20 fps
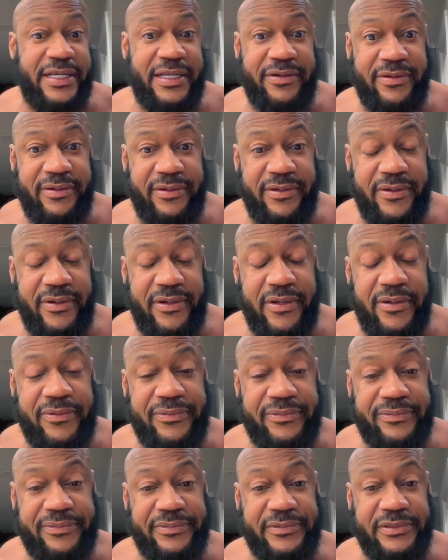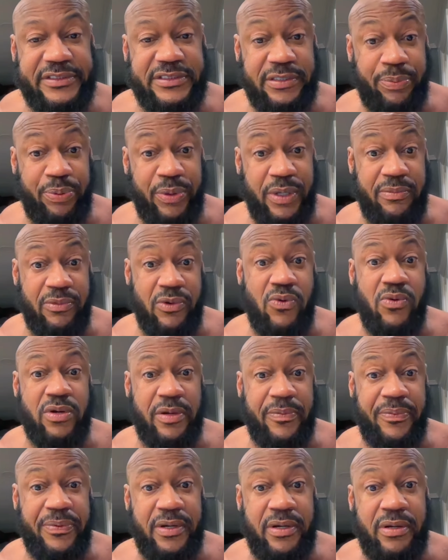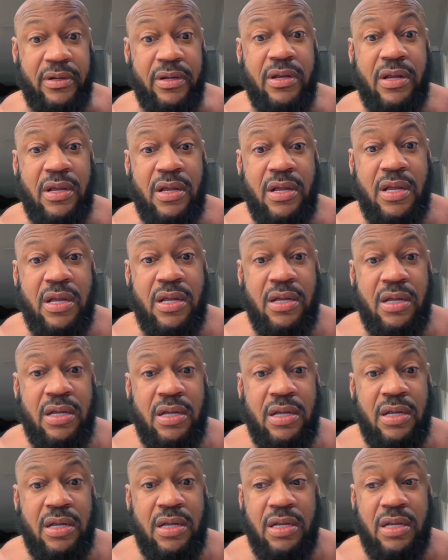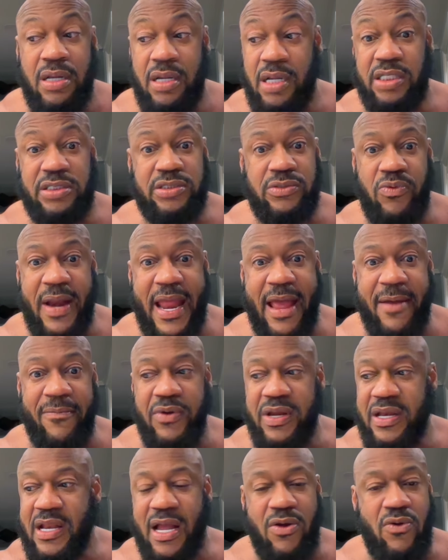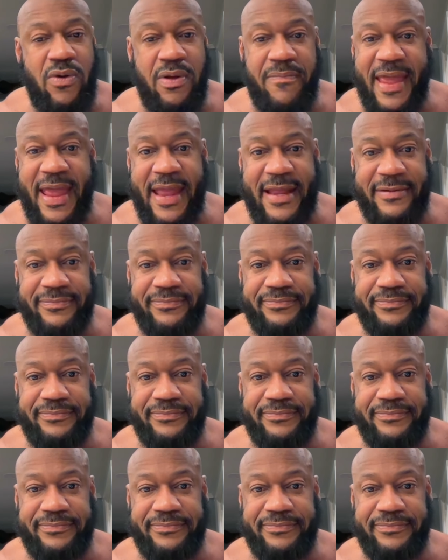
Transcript: they you know, the Supreme Court up here, it's a wrap. We're not going back.